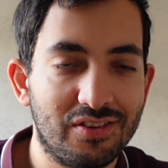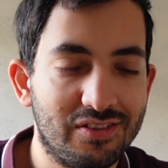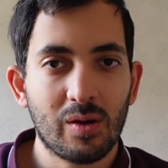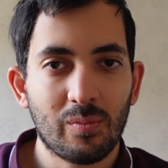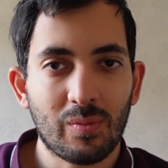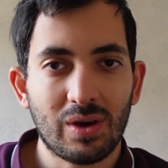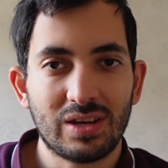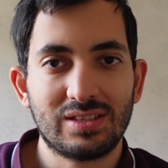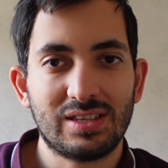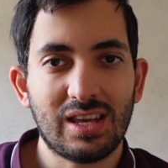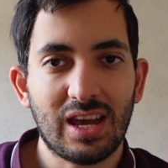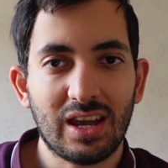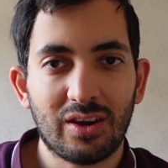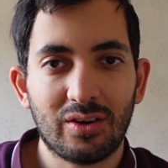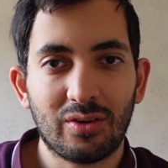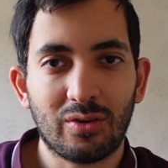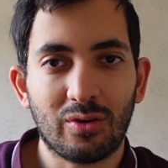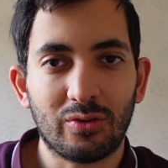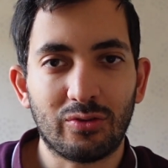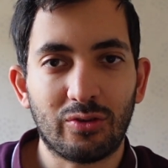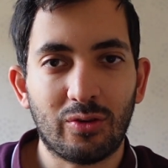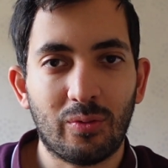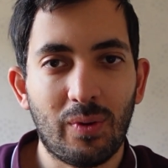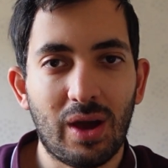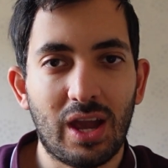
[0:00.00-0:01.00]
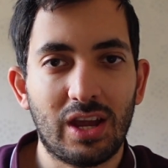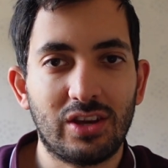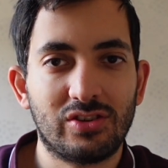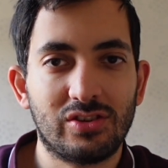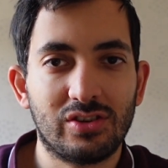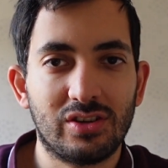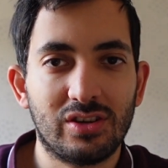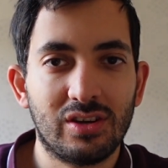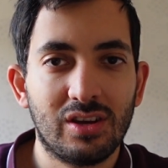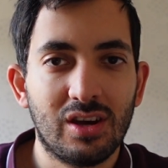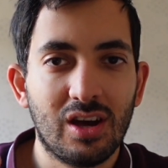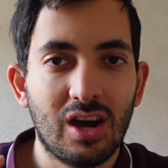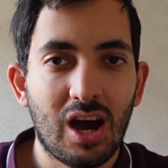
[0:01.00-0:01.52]
In my second
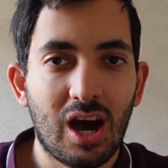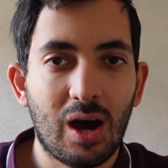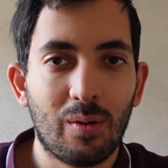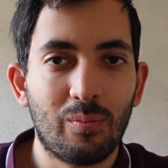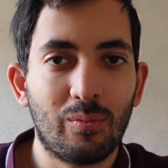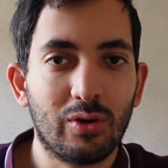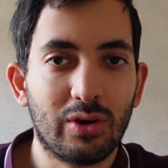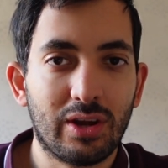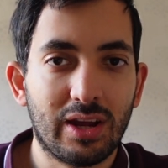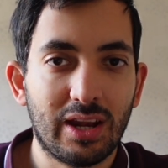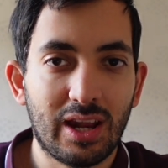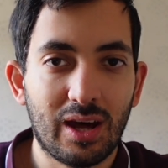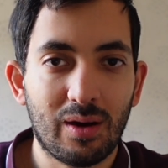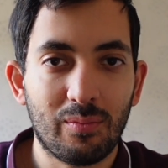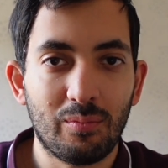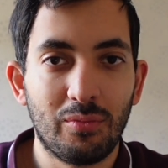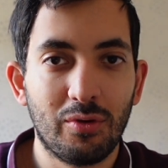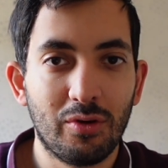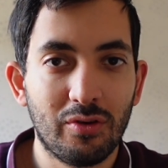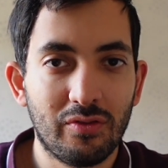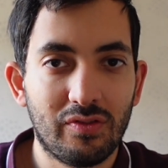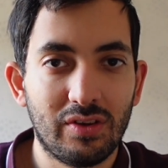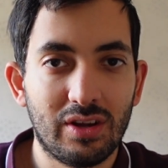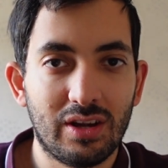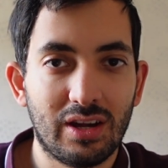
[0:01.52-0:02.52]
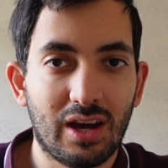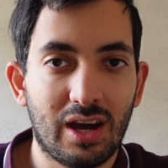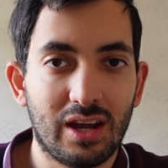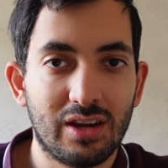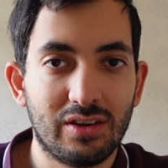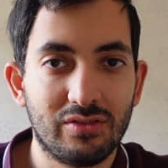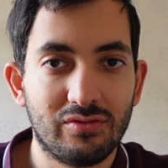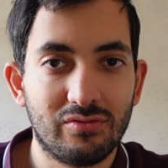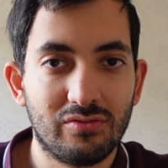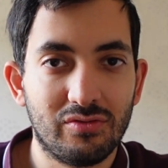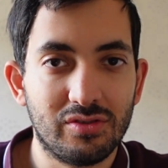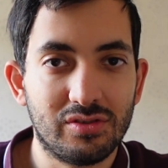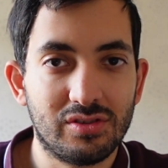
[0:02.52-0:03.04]
automation, I'm looking at movie night
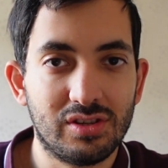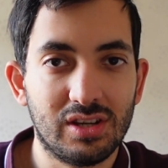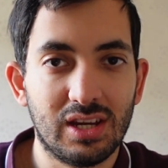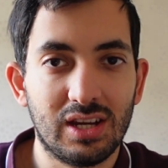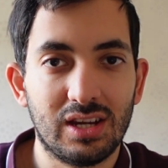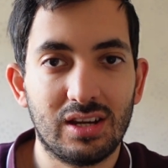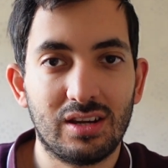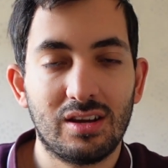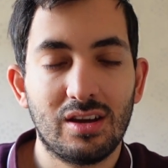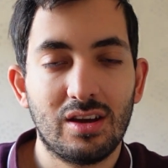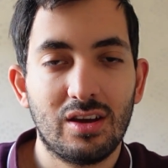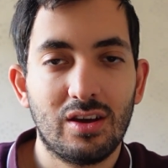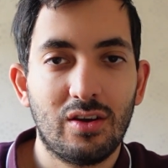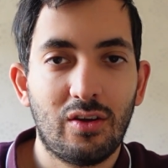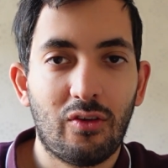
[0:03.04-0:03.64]
routine.